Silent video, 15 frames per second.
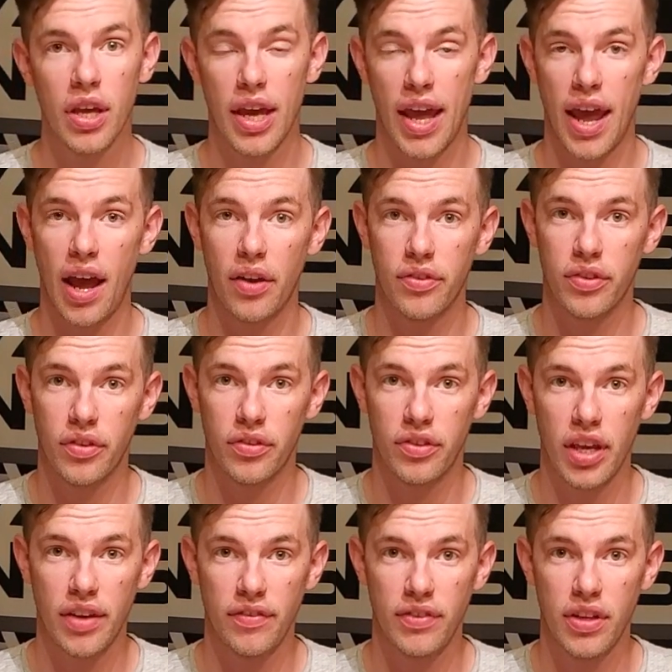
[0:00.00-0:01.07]
it has the
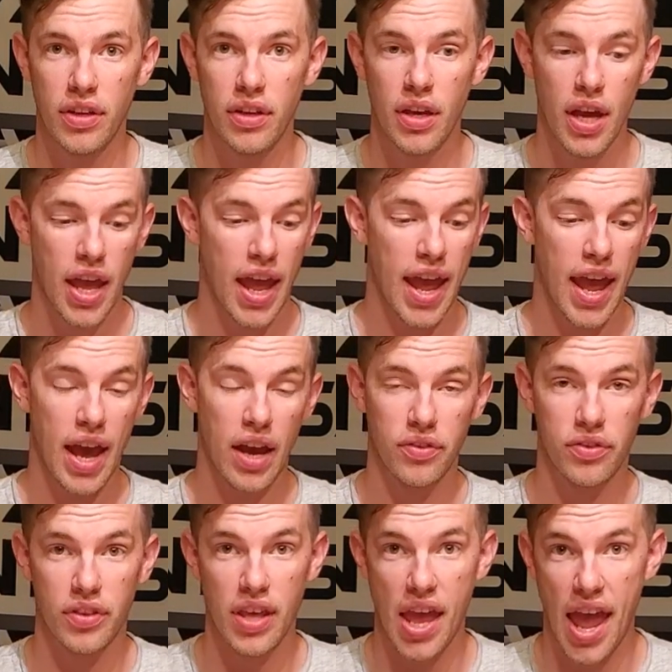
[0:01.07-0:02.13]
safety, it
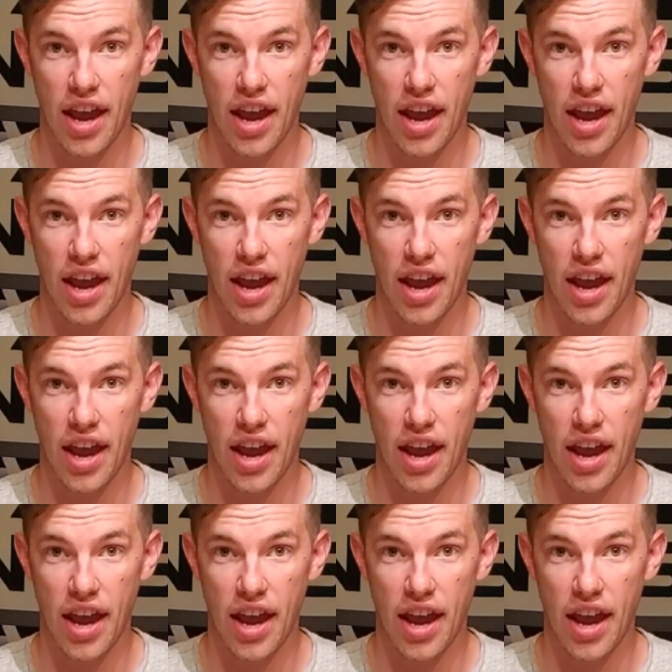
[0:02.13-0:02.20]
has the